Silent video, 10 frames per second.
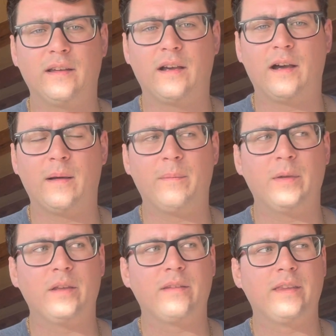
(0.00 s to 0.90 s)
um,
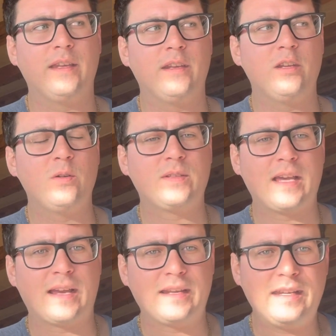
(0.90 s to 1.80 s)
the new
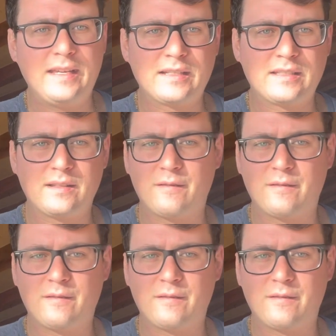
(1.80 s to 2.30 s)
techniques